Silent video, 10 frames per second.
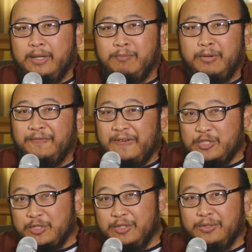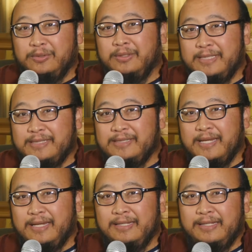professional, let's
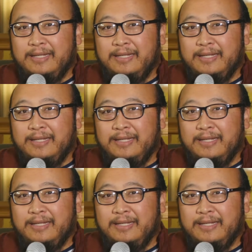say,